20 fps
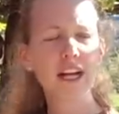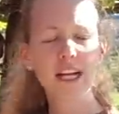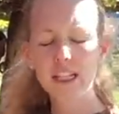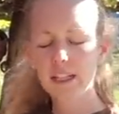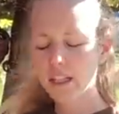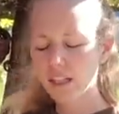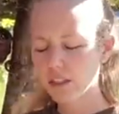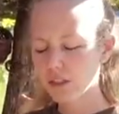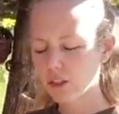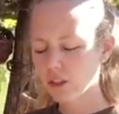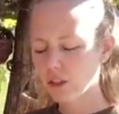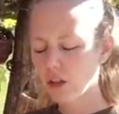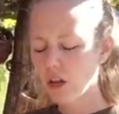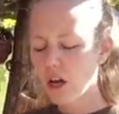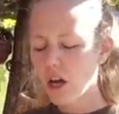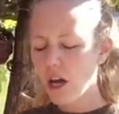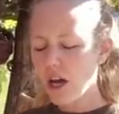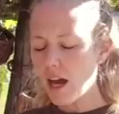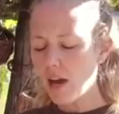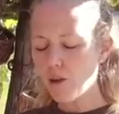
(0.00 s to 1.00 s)
anything. So
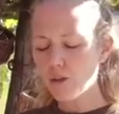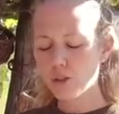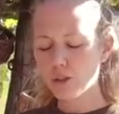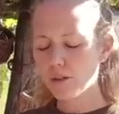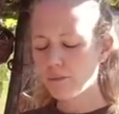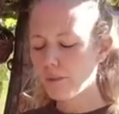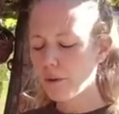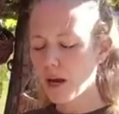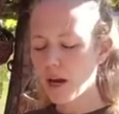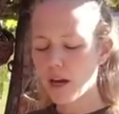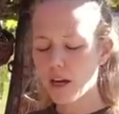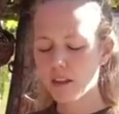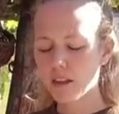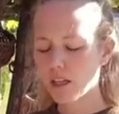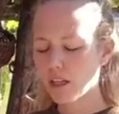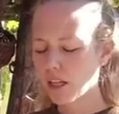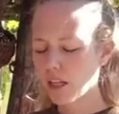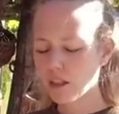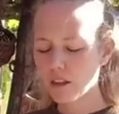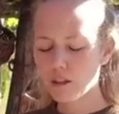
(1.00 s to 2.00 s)
outer part
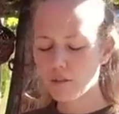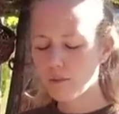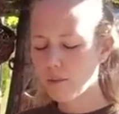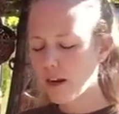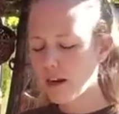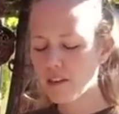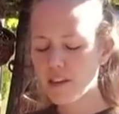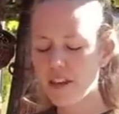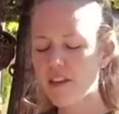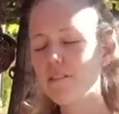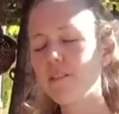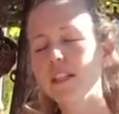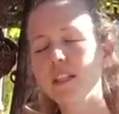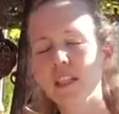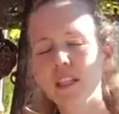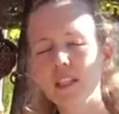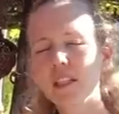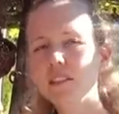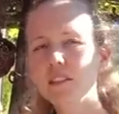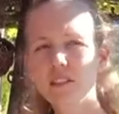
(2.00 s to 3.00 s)
and inner part,
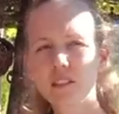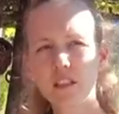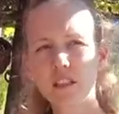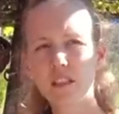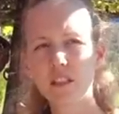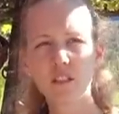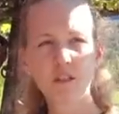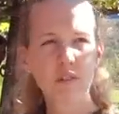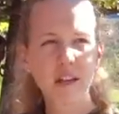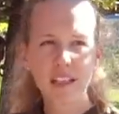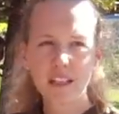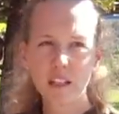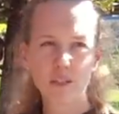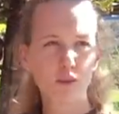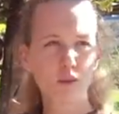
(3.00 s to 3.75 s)
everything is uh, ready